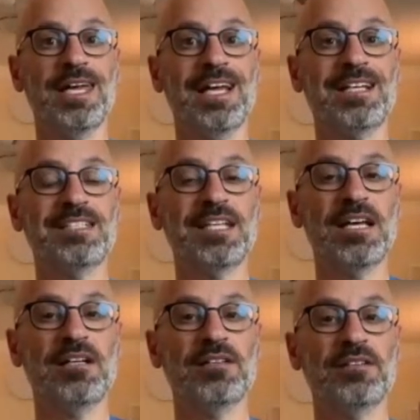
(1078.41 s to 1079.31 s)

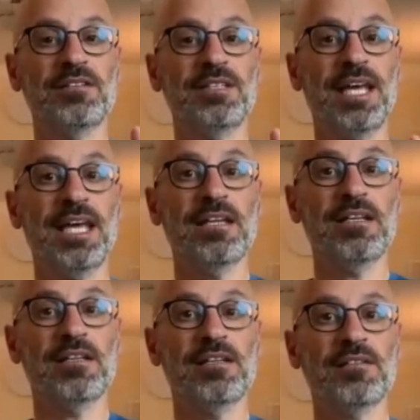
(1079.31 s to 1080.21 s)
exhale
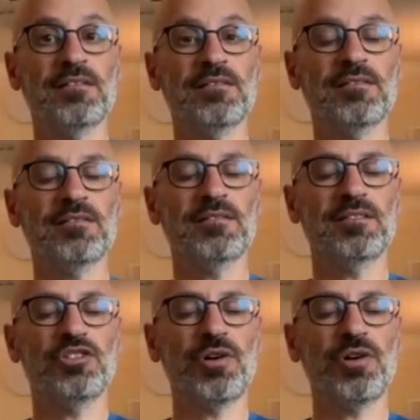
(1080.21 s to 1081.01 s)
10, and